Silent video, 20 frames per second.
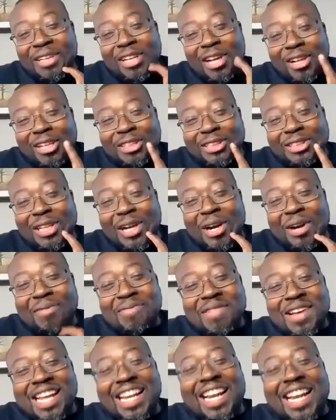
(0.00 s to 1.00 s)
pushed me on the
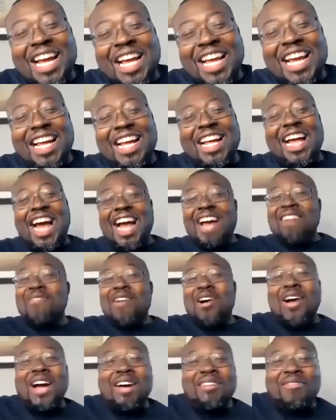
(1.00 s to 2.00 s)
sofa. I
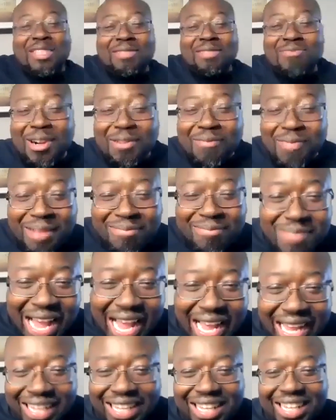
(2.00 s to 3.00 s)
almost broke my
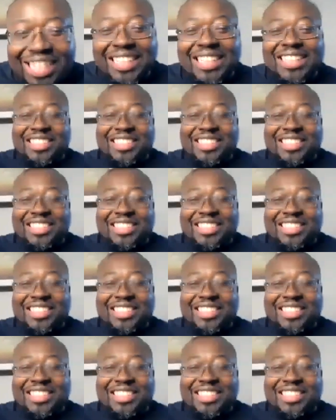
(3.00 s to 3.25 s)
back